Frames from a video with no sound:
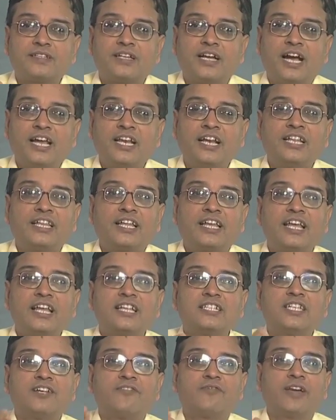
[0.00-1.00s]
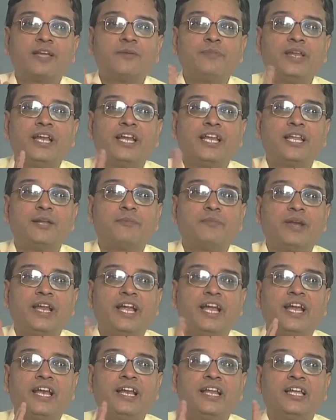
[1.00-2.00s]
and in the case of vibrating
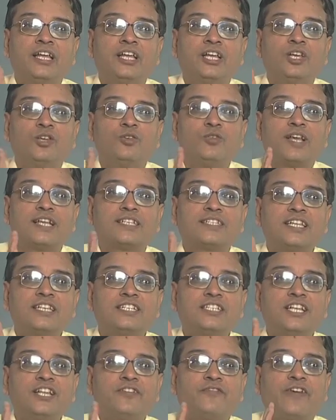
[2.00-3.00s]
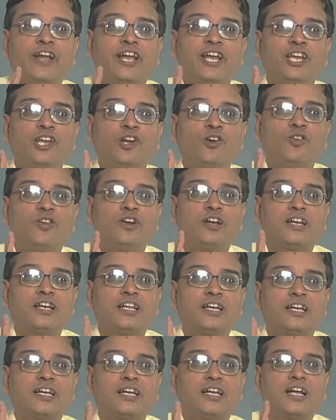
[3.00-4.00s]
blade, you essentially find out
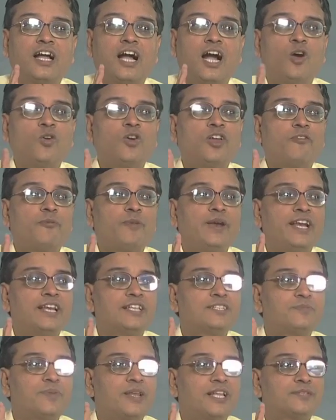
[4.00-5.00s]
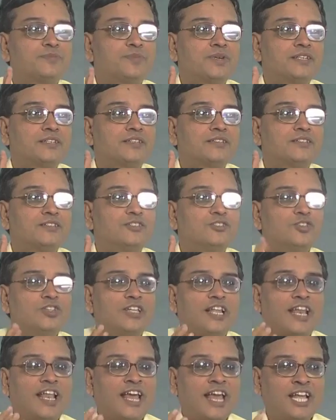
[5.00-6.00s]
out of plane displacement. So,
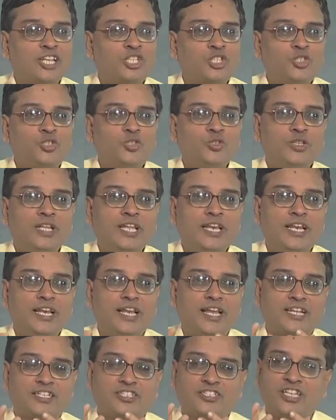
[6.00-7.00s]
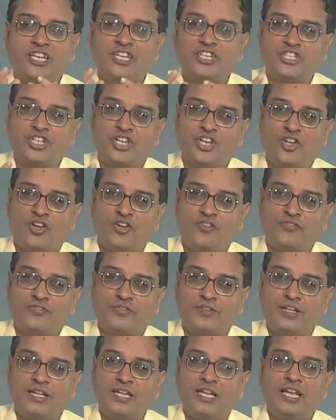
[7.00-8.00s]
the natural extension of
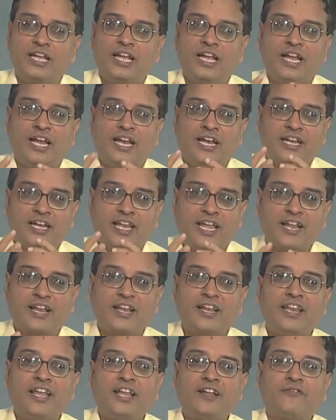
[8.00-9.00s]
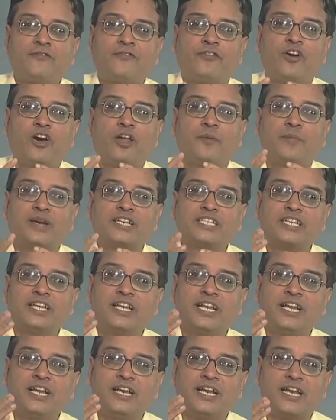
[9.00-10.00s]
technique for
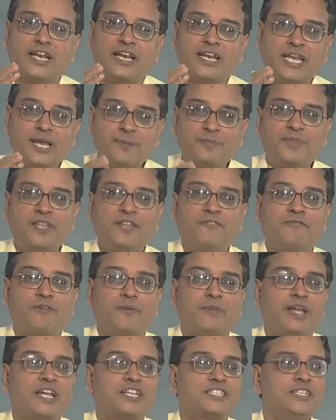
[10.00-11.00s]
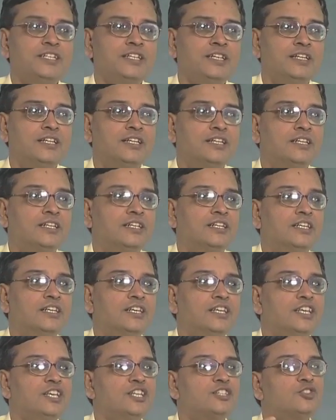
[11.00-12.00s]
measuring depth information
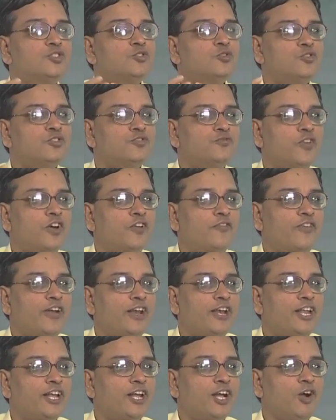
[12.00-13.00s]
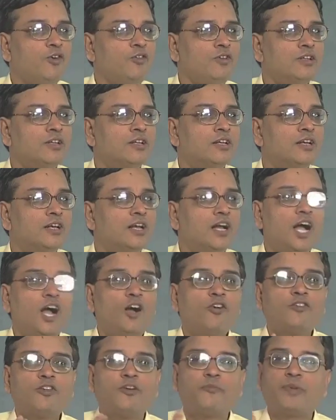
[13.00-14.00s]
is used for finding out
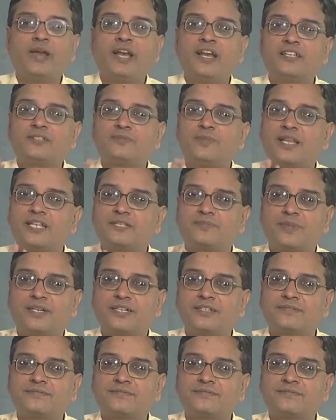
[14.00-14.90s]
of plane displacement,